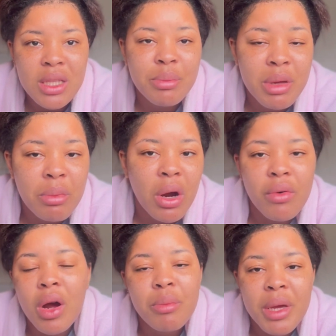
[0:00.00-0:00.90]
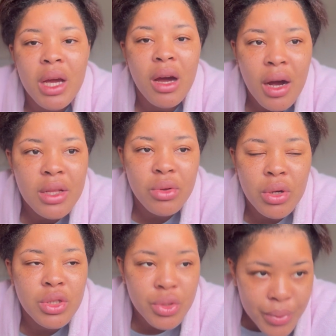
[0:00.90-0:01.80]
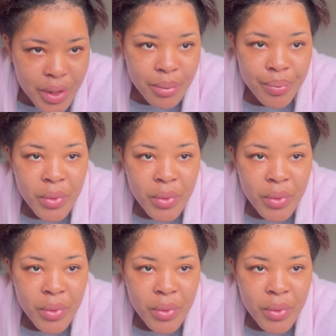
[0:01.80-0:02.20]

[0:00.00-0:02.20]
people around me can't not do them.